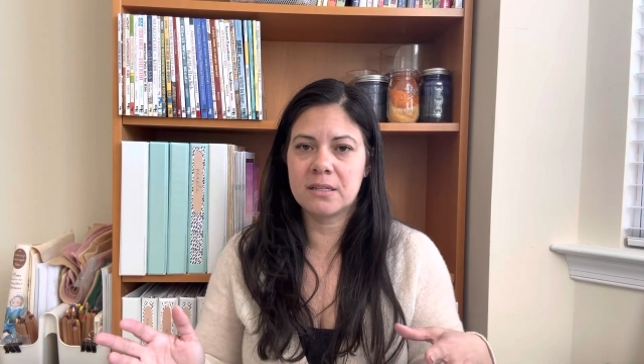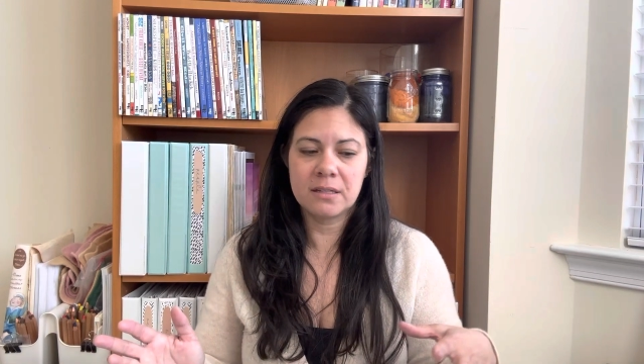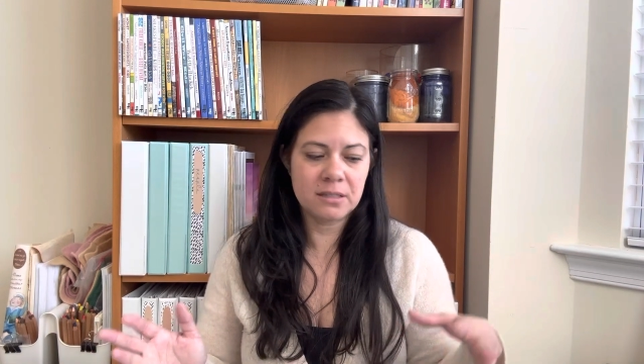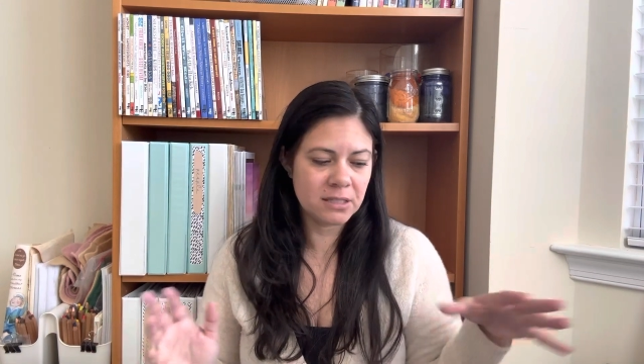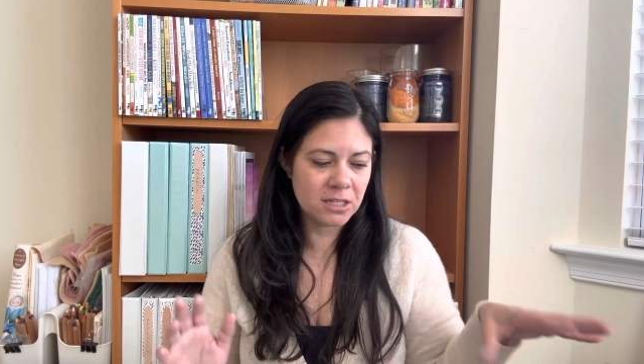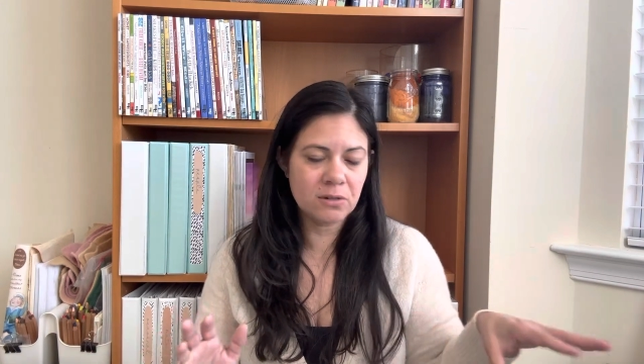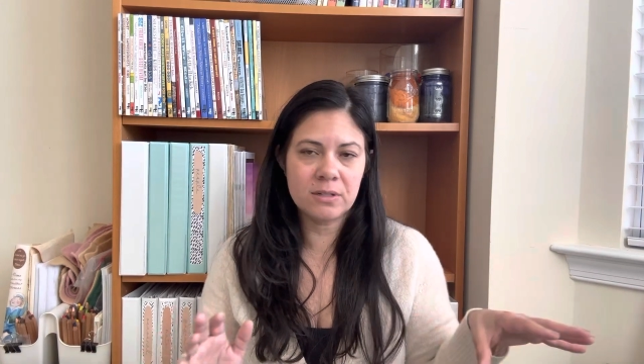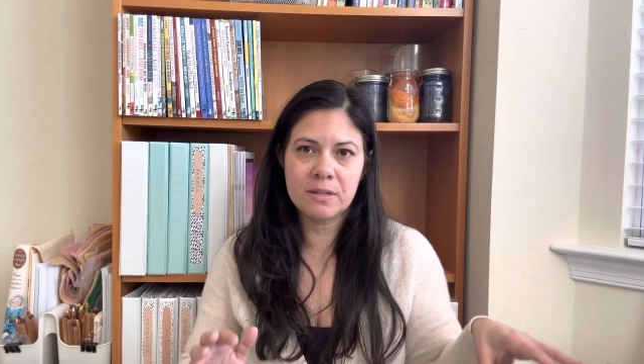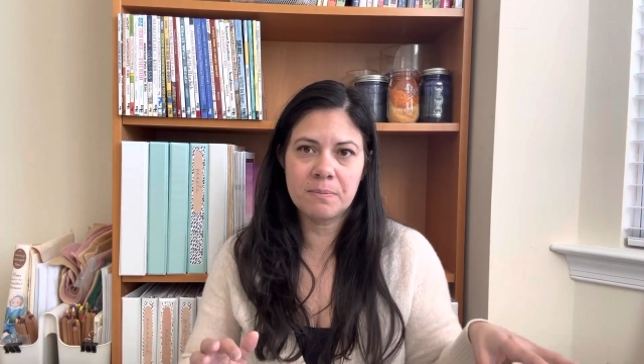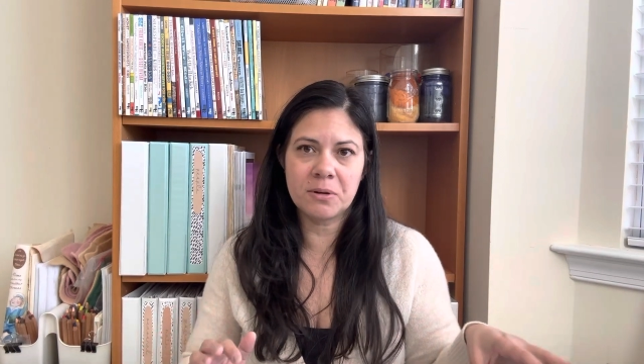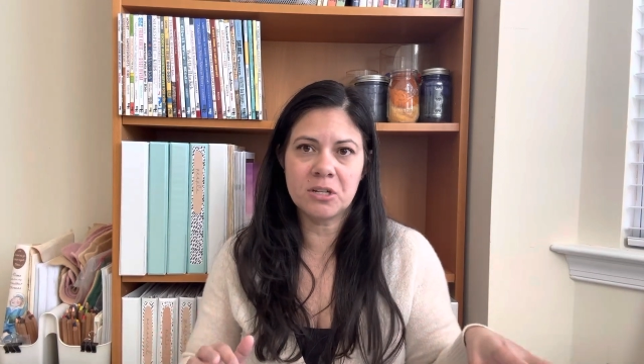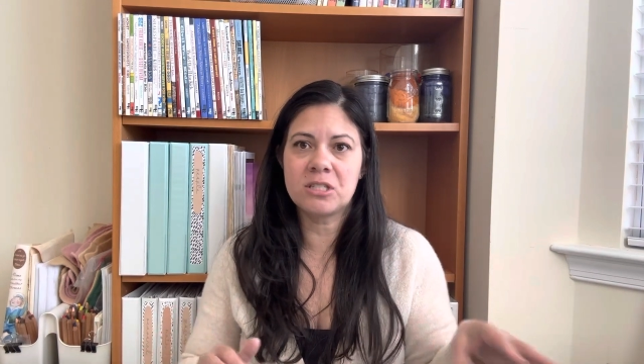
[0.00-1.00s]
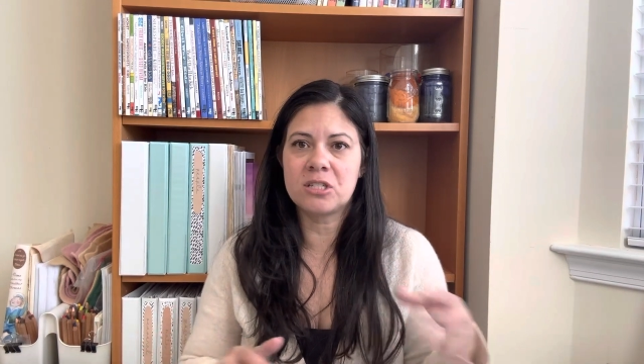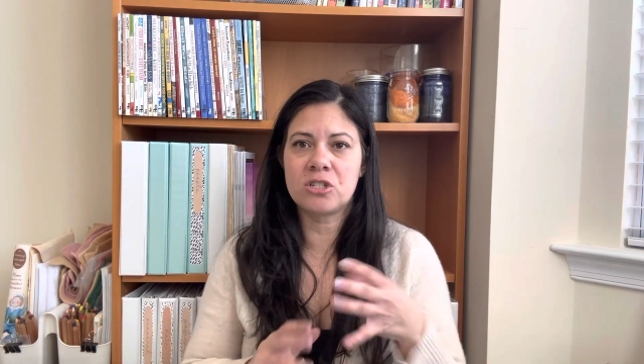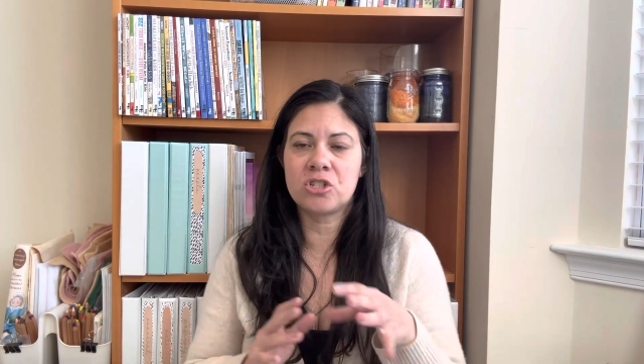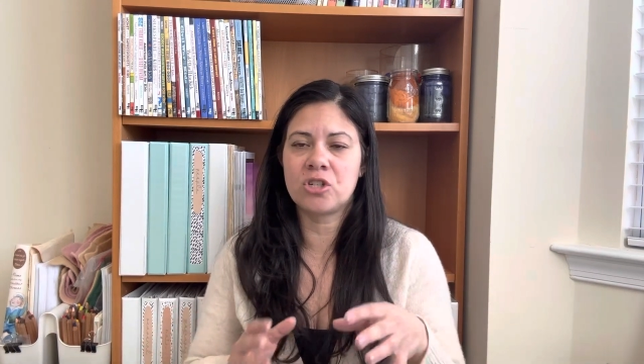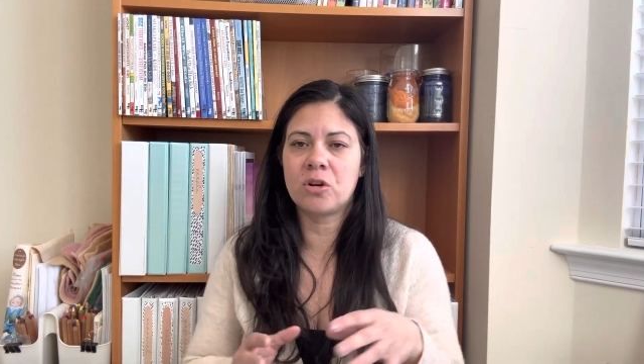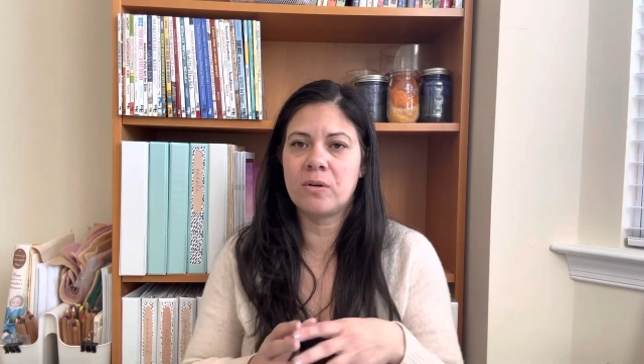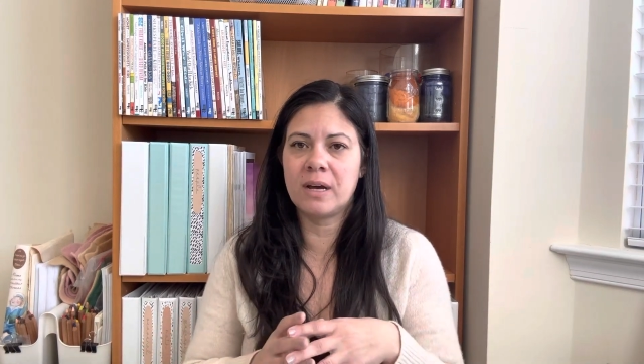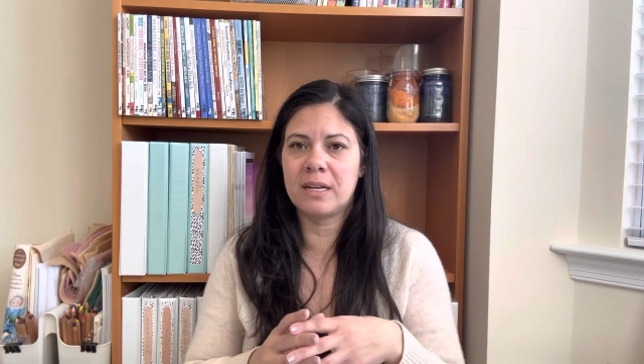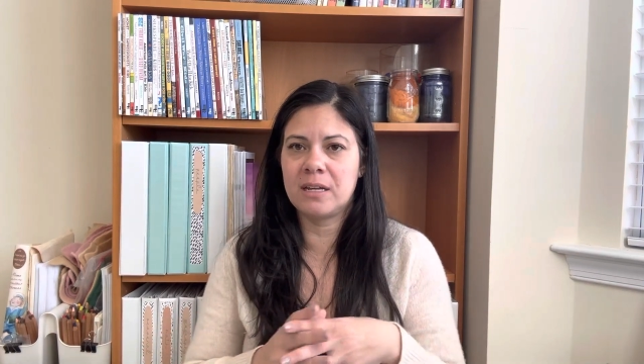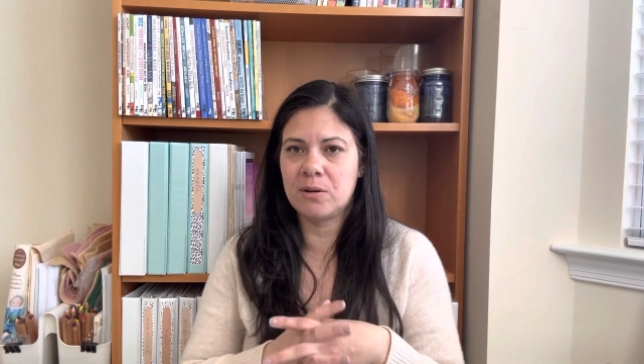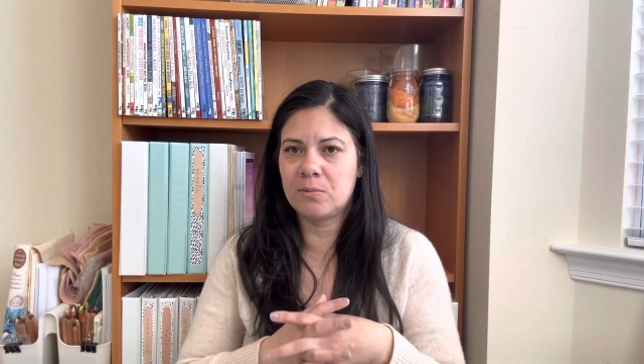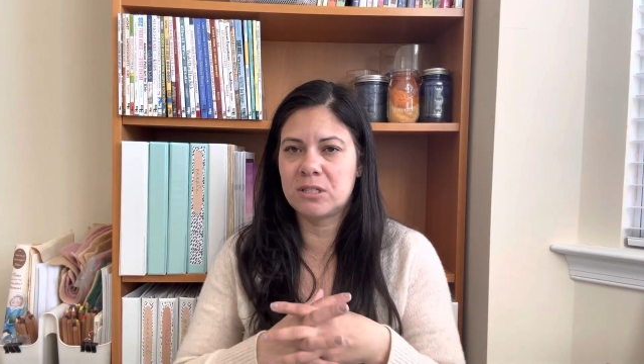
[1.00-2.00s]
series of books. There's a show and
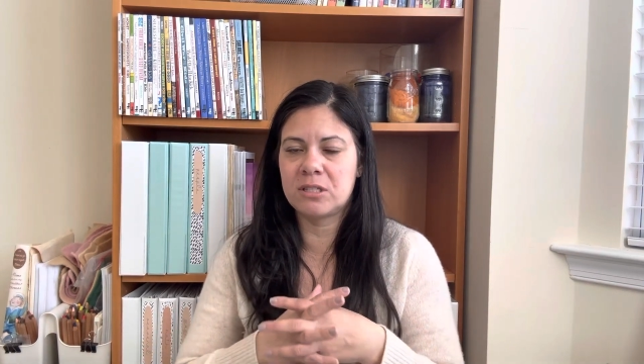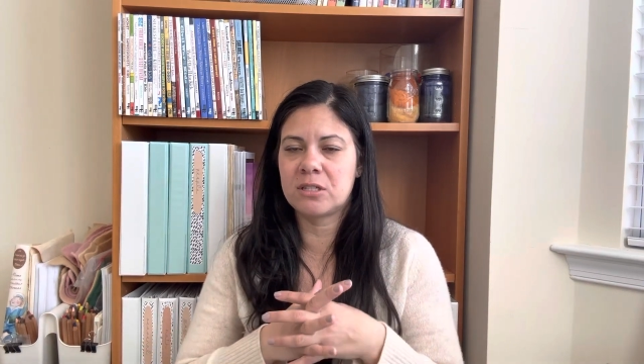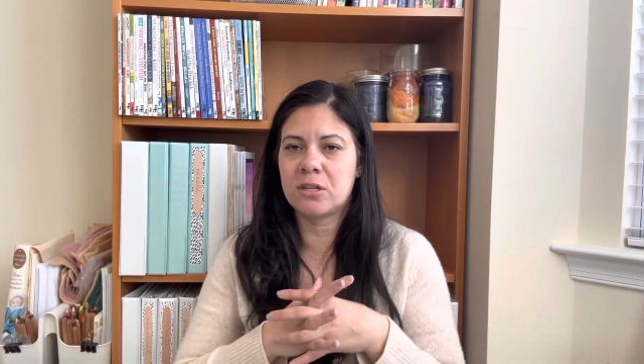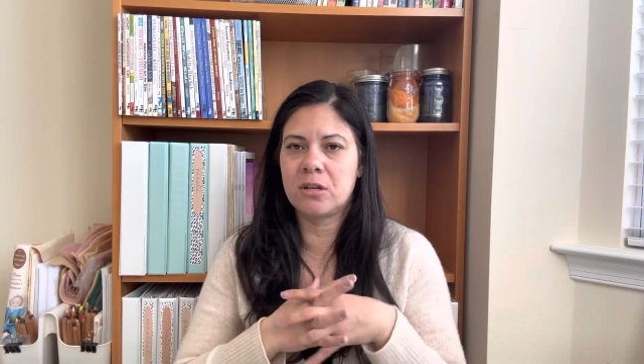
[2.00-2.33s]
he was